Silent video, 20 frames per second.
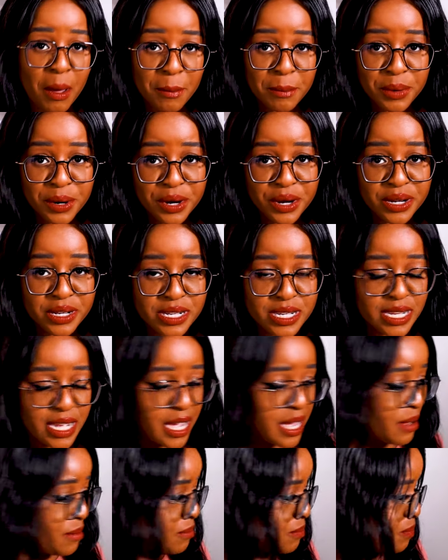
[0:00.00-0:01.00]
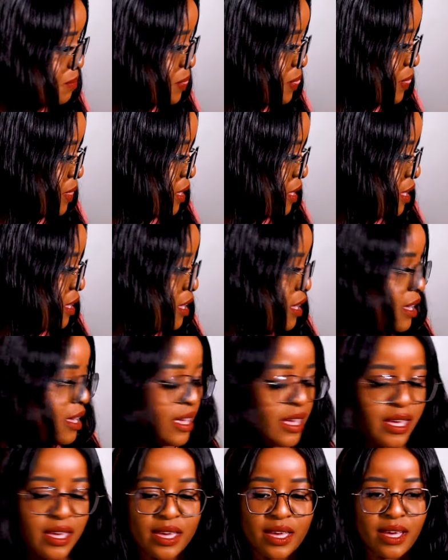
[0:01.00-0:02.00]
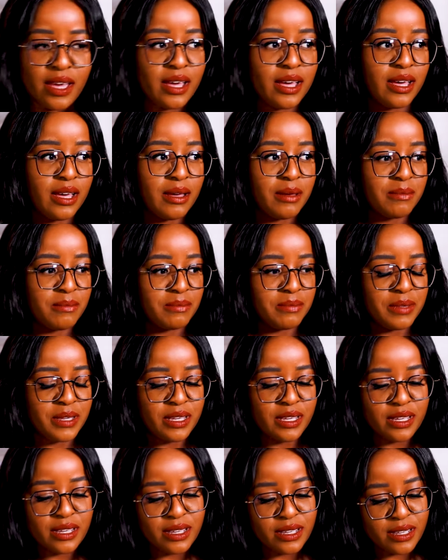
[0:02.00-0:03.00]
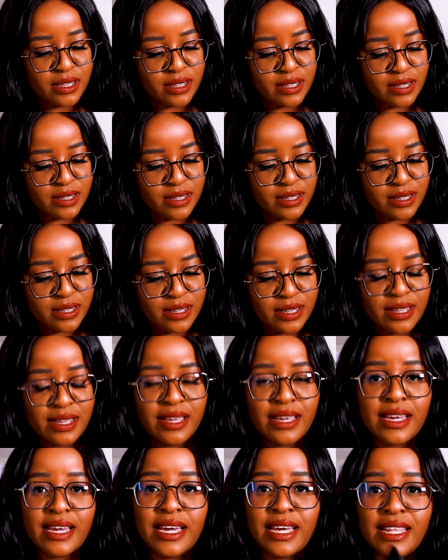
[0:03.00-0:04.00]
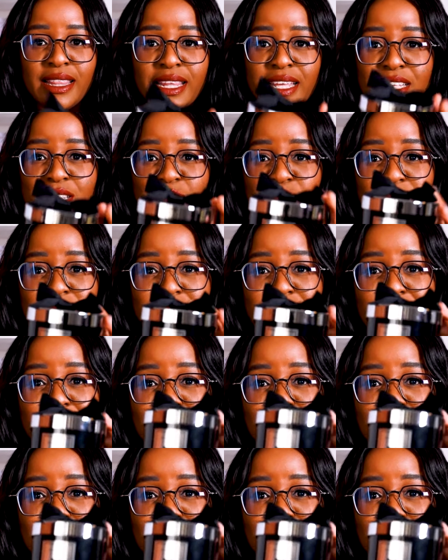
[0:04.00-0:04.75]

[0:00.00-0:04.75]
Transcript: burn time. And that's what the